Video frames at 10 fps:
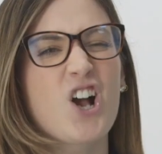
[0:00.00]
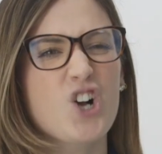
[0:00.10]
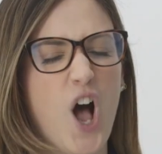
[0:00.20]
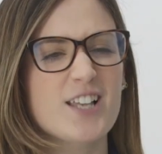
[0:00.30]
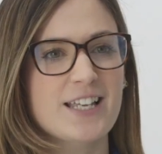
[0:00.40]

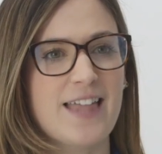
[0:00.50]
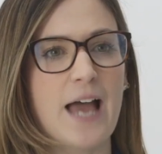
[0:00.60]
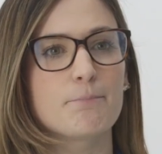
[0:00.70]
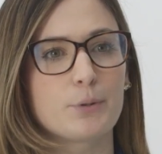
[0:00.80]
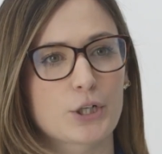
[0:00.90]
causing
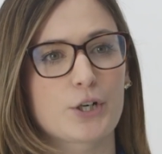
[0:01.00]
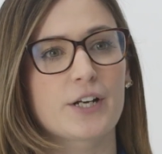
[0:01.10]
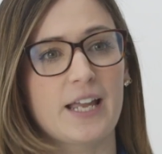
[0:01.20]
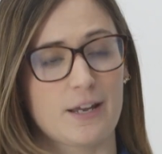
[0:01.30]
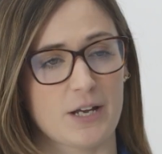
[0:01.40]
that blurred
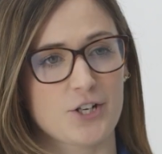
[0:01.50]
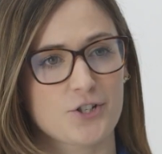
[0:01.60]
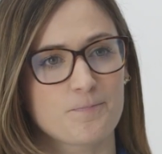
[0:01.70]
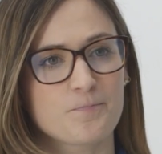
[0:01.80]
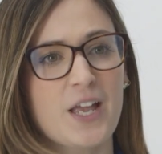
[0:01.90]

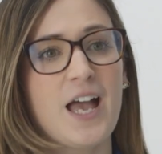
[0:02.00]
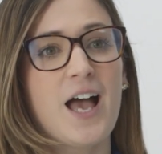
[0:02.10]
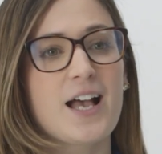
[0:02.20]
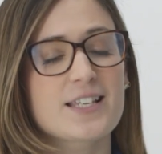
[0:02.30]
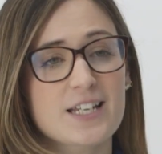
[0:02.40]
image.
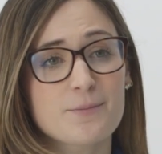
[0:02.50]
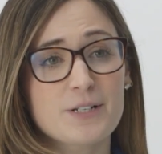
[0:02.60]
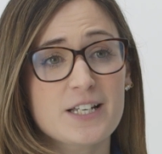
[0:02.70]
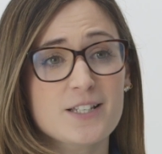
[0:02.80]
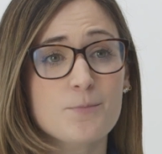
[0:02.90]

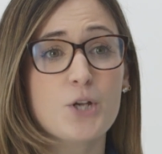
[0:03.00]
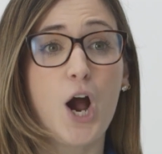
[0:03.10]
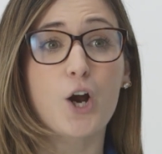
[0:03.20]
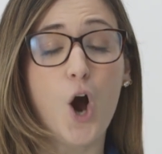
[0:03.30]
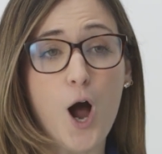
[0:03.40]
Astigmatisms
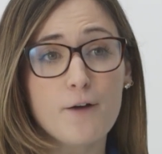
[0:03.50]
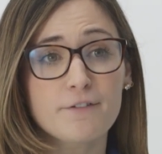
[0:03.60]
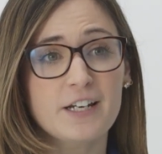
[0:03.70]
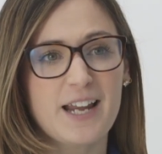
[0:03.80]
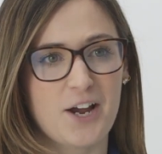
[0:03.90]
are
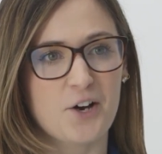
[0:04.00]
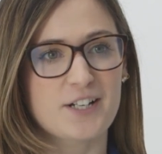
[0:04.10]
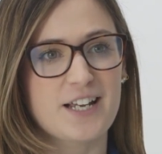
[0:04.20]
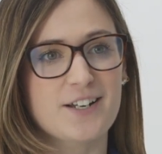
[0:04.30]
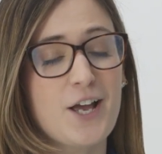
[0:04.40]
often
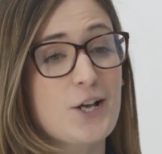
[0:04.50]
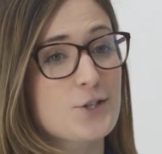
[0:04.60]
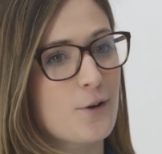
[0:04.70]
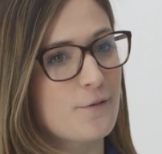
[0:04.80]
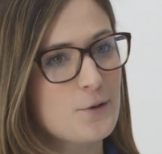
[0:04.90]
inherited,
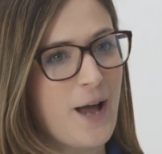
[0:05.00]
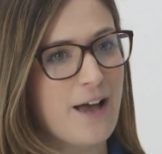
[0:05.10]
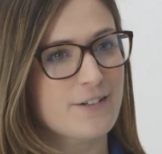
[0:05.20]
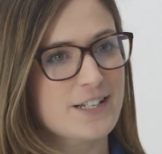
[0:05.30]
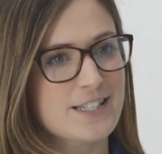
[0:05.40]
so if you
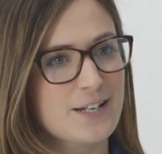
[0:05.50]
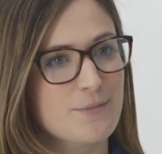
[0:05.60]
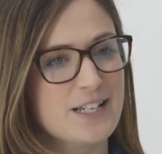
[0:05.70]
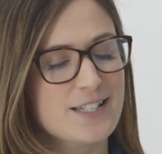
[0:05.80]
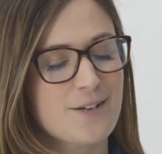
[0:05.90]
have an
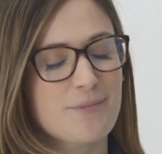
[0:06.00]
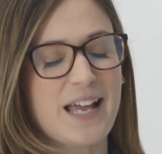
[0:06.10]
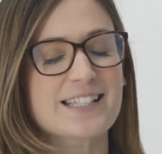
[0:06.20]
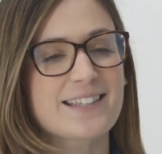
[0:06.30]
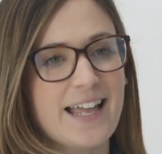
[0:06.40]
astigmatism,
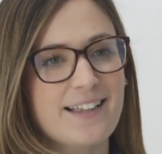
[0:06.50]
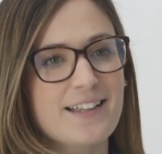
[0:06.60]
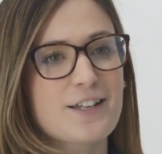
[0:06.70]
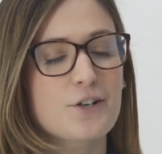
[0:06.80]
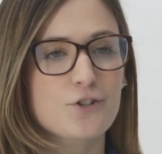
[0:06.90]
it's
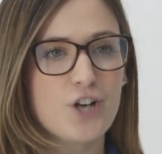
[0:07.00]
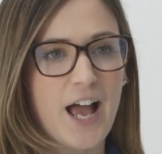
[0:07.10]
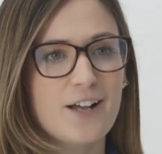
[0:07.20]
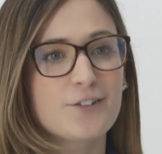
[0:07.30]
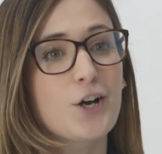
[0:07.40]
likely that your
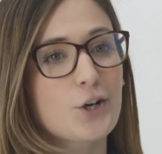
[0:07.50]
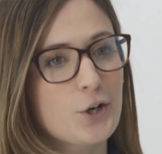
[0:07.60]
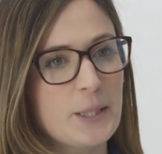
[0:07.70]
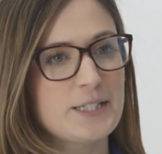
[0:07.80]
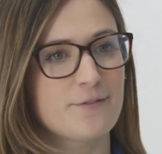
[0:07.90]
child
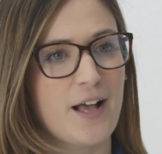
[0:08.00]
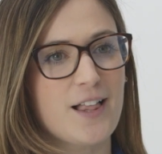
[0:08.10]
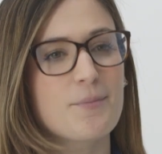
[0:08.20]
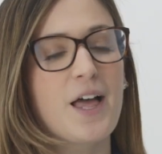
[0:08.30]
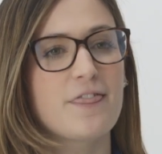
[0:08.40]
could
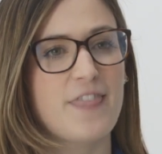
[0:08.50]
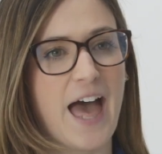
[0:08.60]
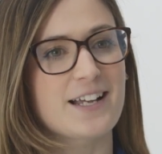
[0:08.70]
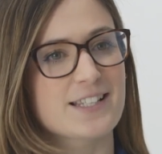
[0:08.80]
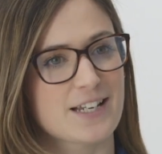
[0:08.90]
develop
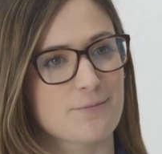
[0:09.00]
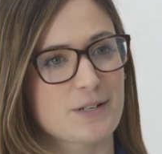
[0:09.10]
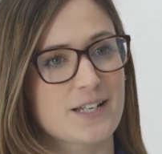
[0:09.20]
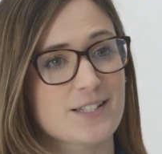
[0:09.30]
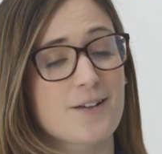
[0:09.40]
that
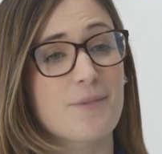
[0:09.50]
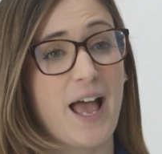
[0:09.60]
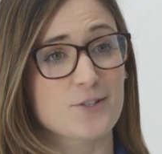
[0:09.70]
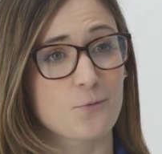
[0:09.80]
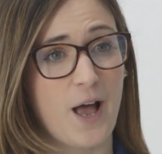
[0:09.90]
astigmatism
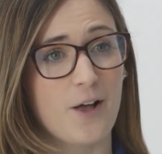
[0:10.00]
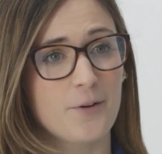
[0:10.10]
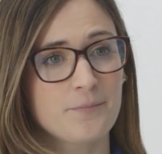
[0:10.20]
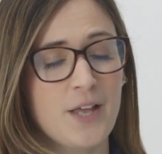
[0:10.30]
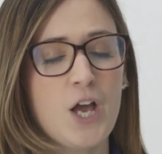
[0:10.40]
as
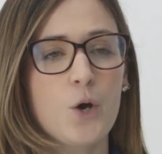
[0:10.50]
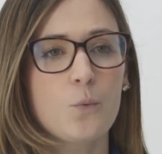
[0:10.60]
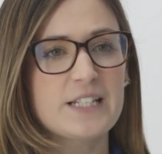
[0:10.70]
well. We